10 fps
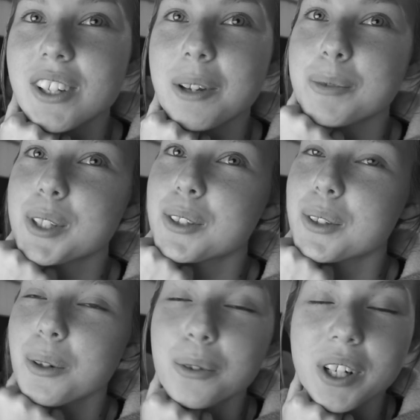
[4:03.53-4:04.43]
And I'm
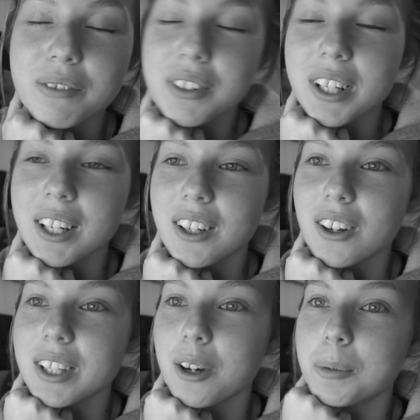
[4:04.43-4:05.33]
so grateful that I
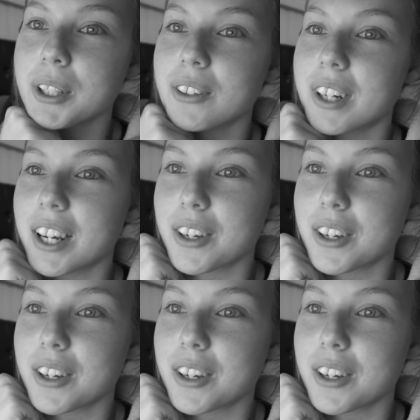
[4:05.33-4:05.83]
got the opportunity